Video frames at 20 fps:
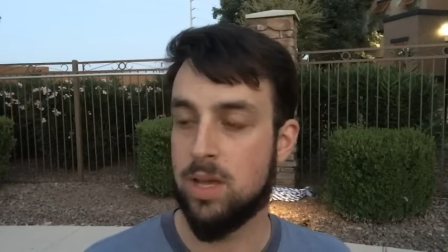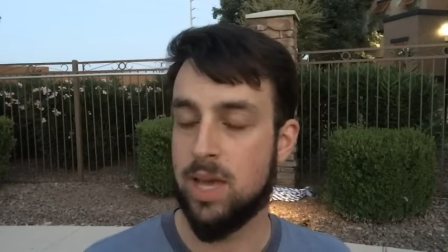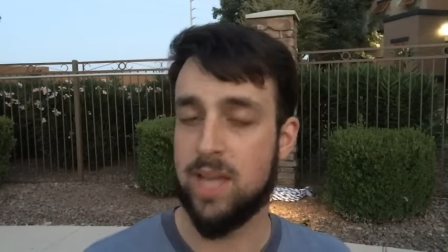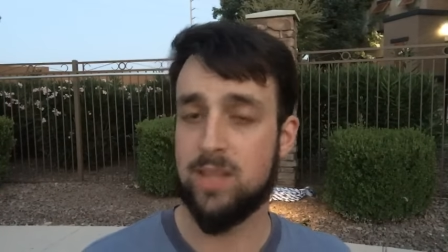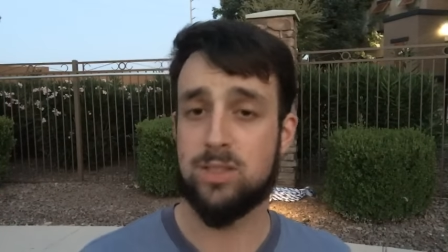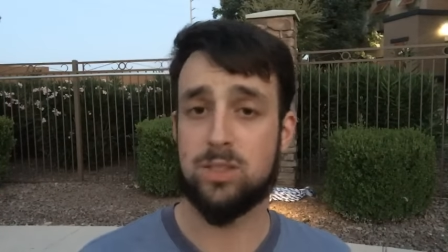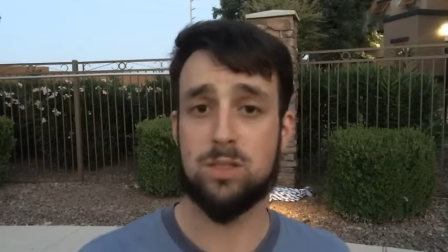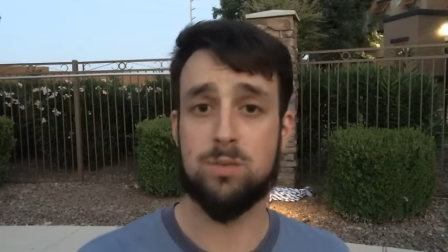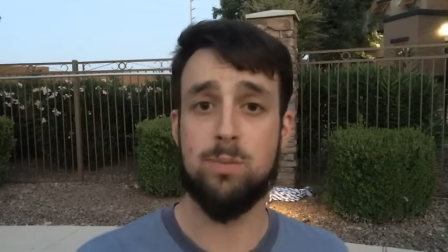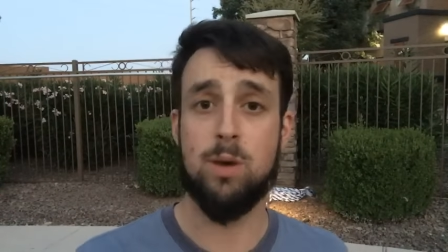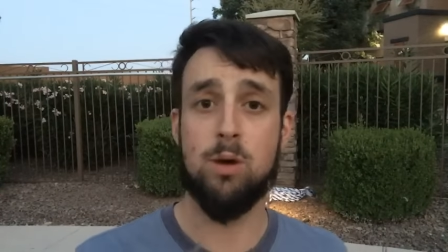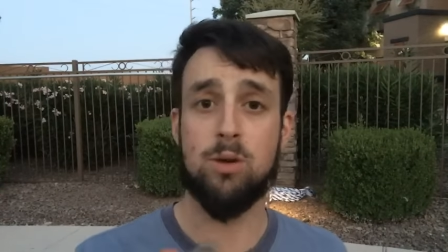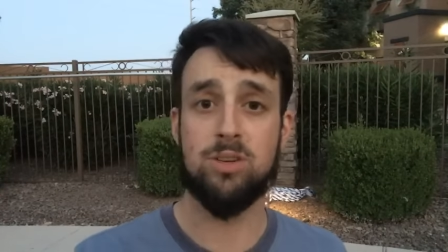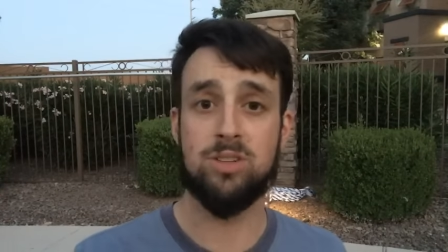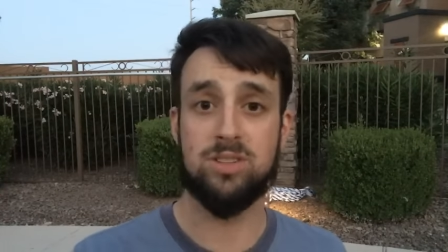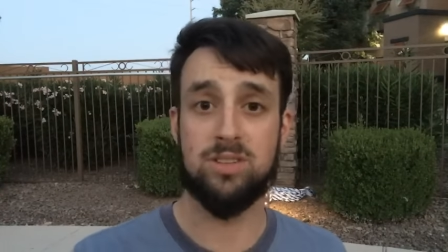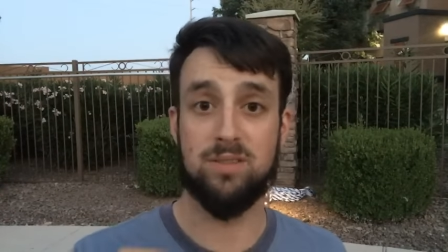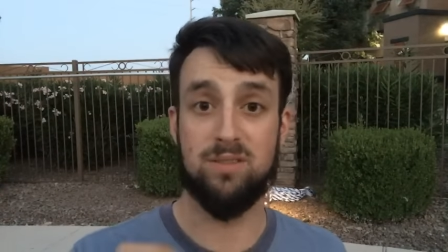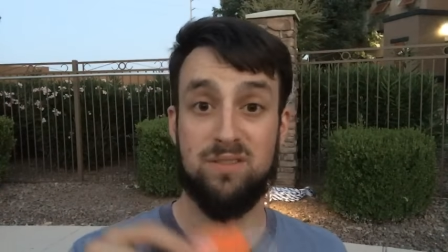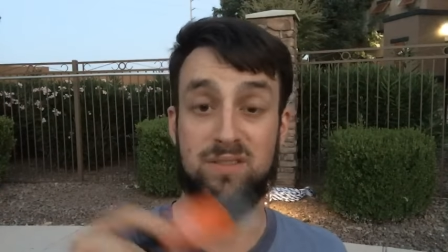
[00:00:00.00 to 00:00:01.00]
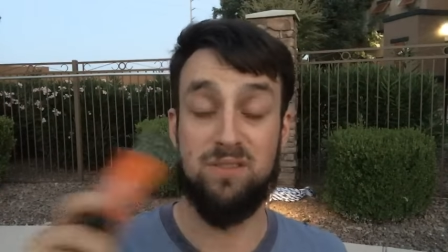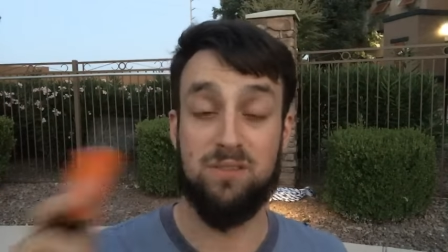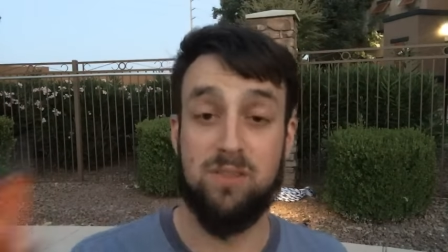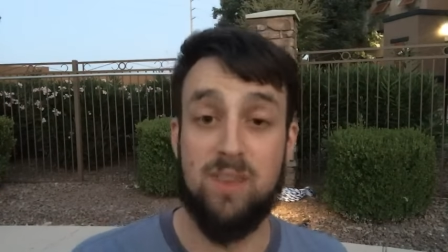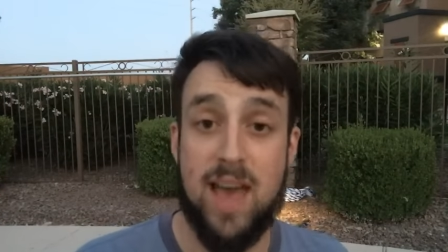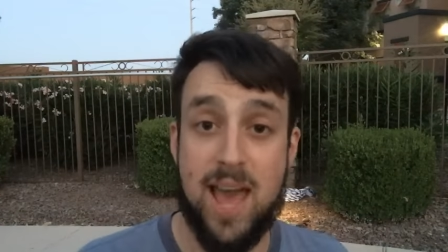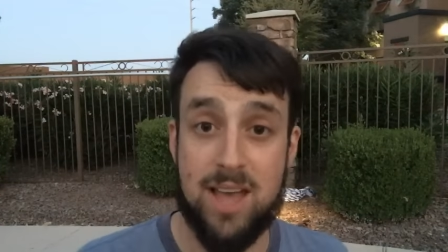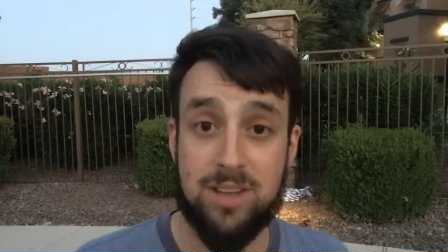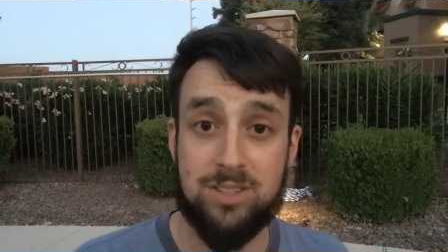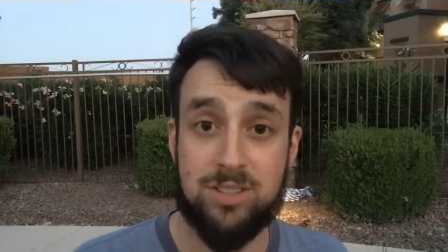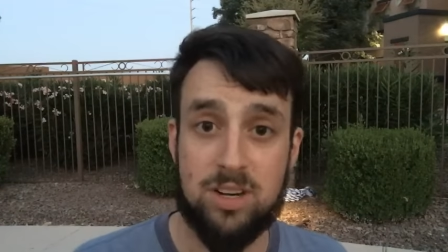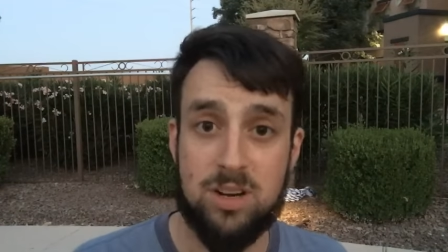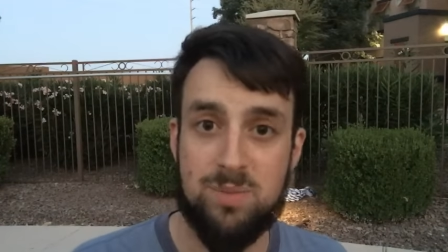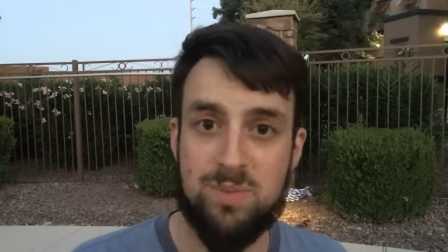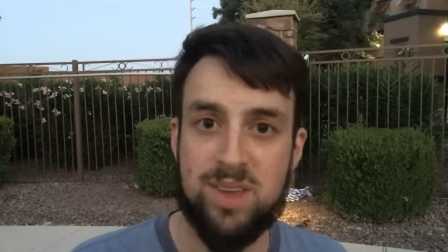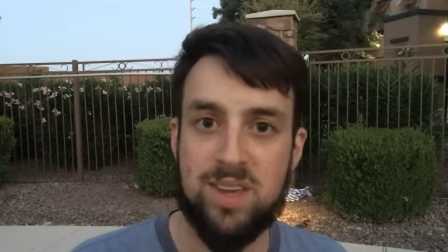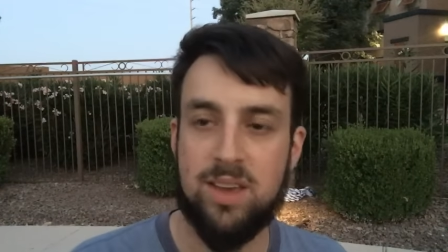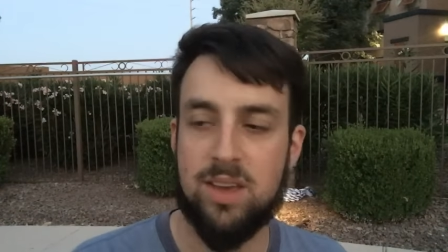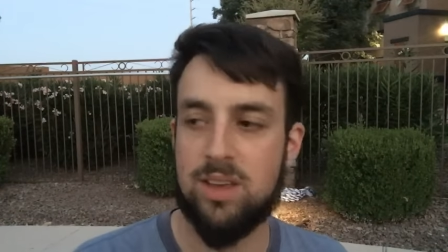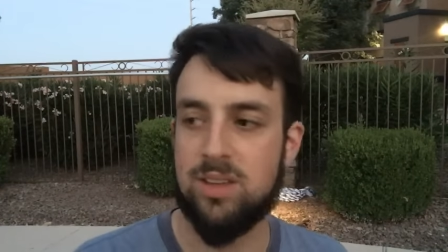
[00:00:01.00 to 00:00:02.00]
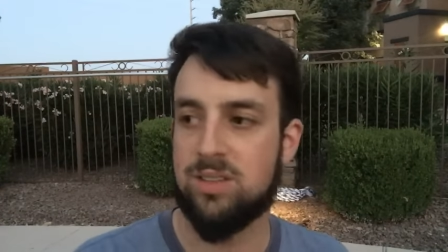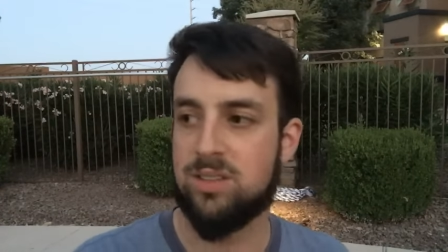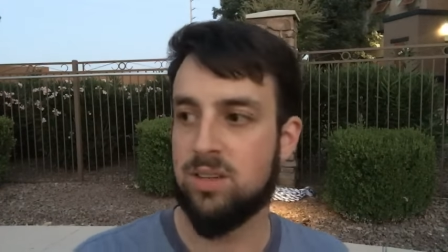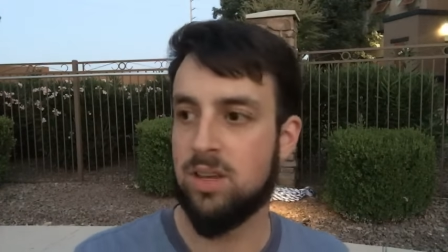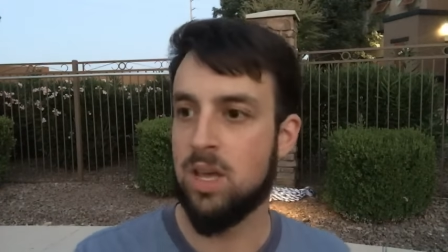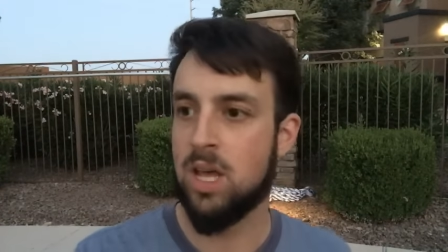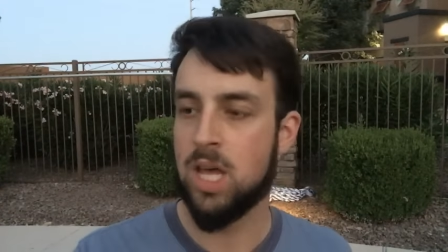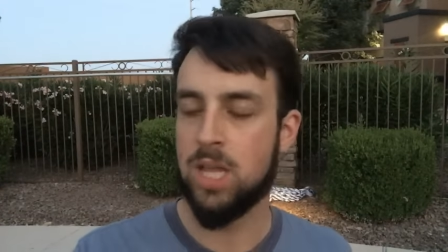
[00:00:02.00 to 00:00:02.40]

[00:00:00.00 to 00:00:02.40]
it smokes faster because